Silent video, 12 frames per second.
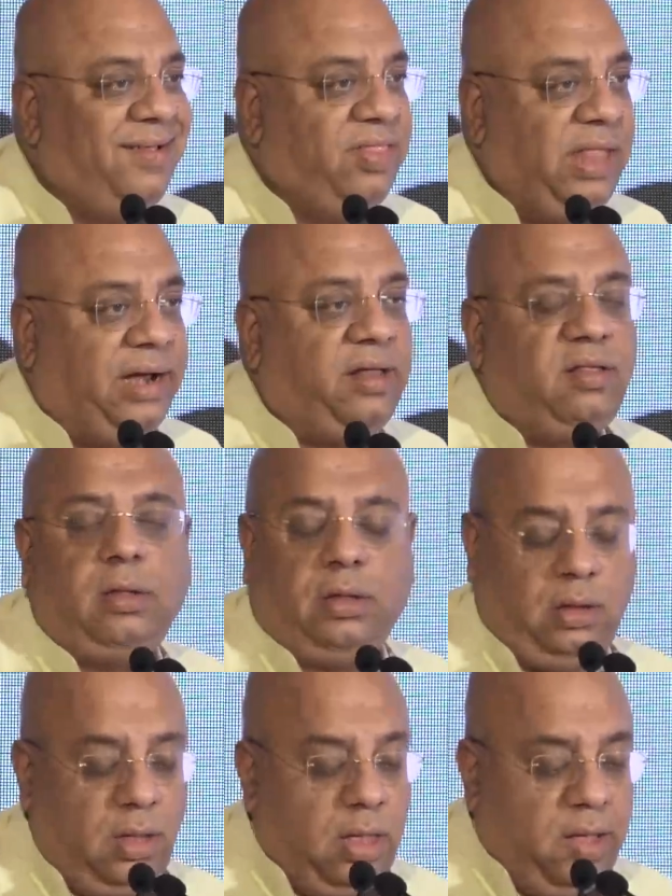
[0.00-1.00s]
That is,
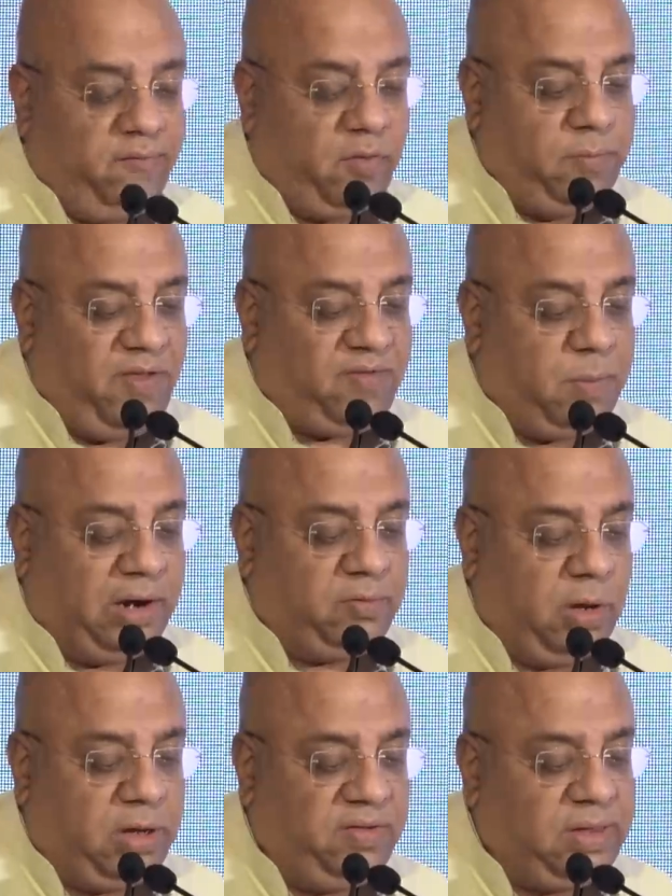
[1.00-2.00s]
for me, smart
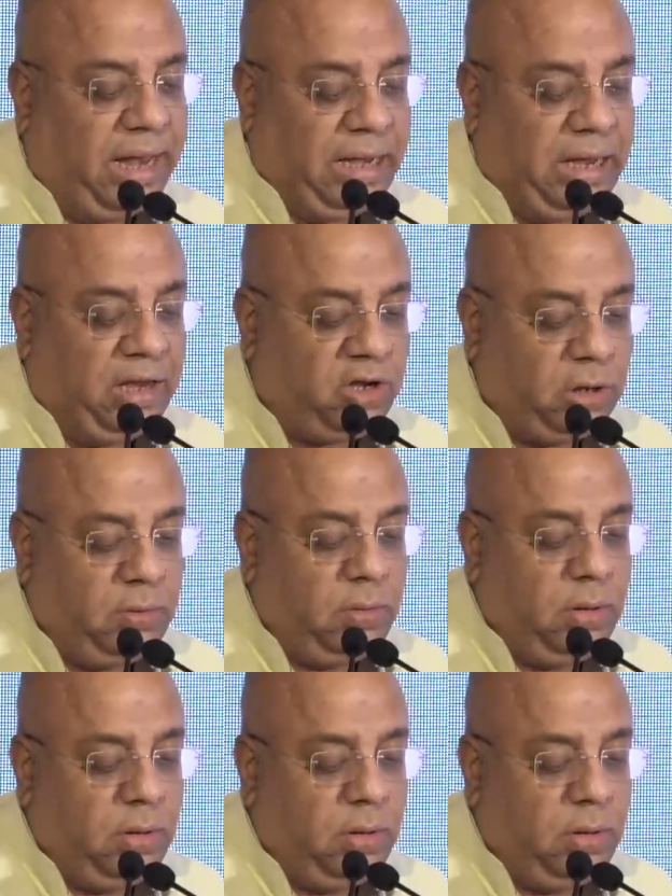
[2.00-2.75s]
work is delegation.